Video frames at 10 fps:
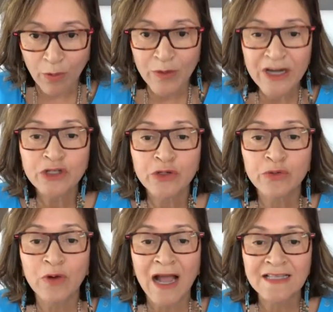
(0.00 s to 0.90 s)
we
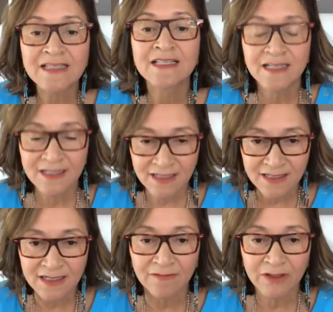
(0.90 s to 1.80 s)
do as
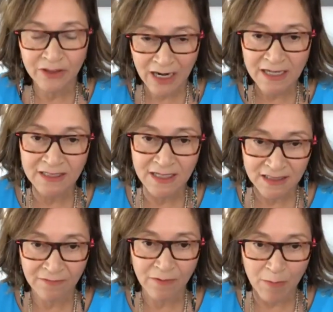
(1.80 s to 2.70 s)
citizens of the United States
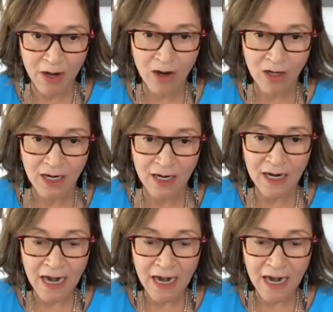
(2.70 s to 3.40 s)
of America,